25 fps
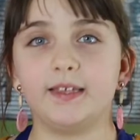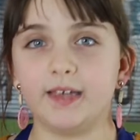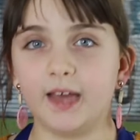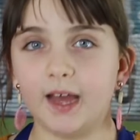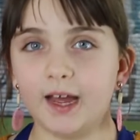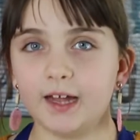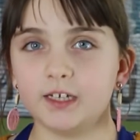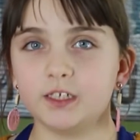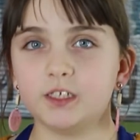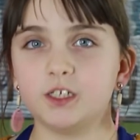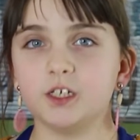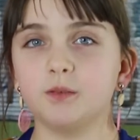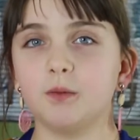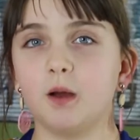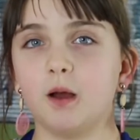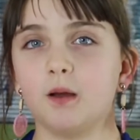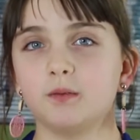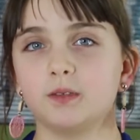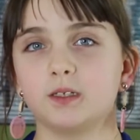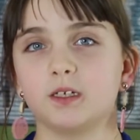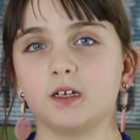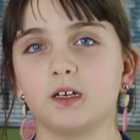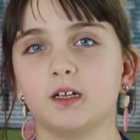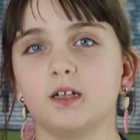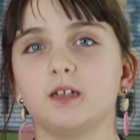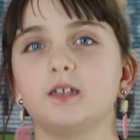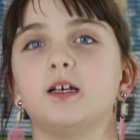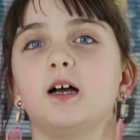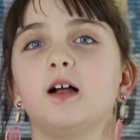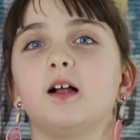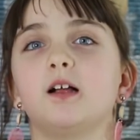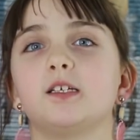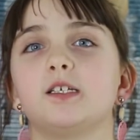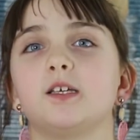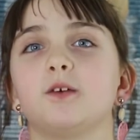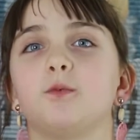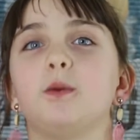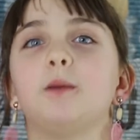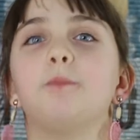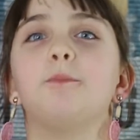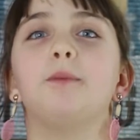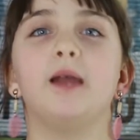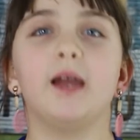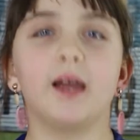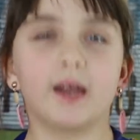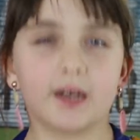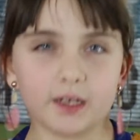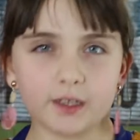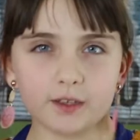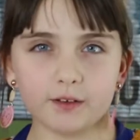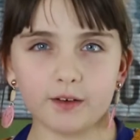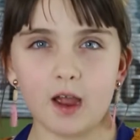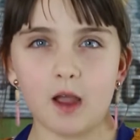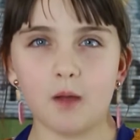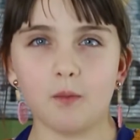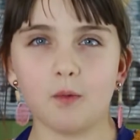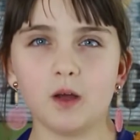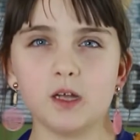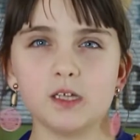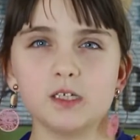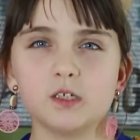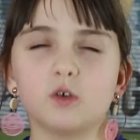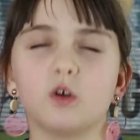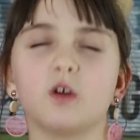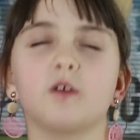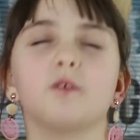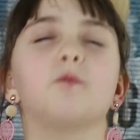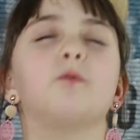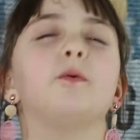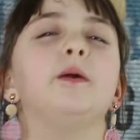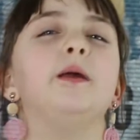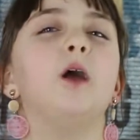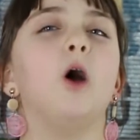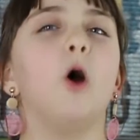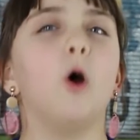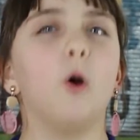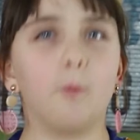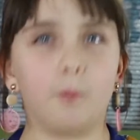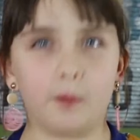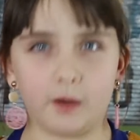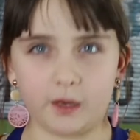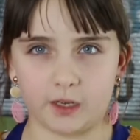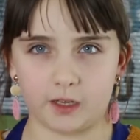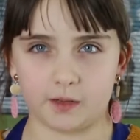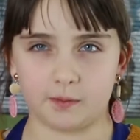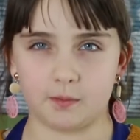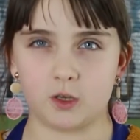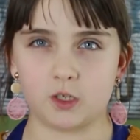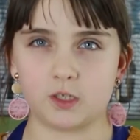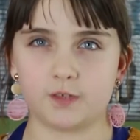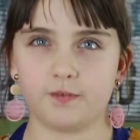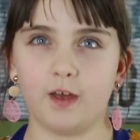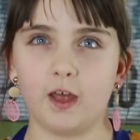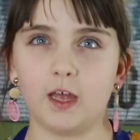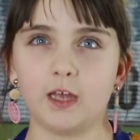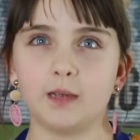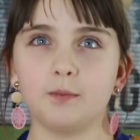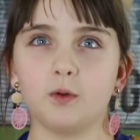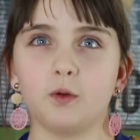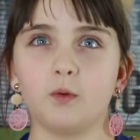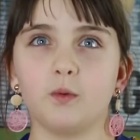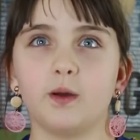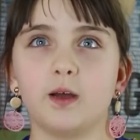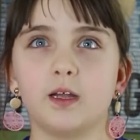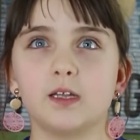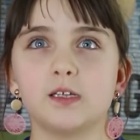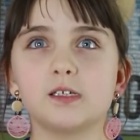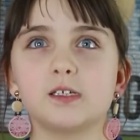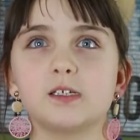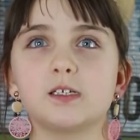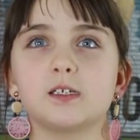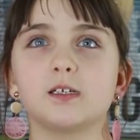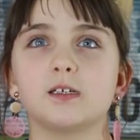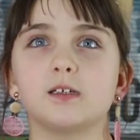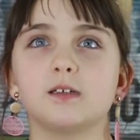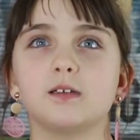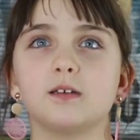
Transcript: the end, your mom's gonna tell us if we picked the right ones or if we opened the most valuable ones.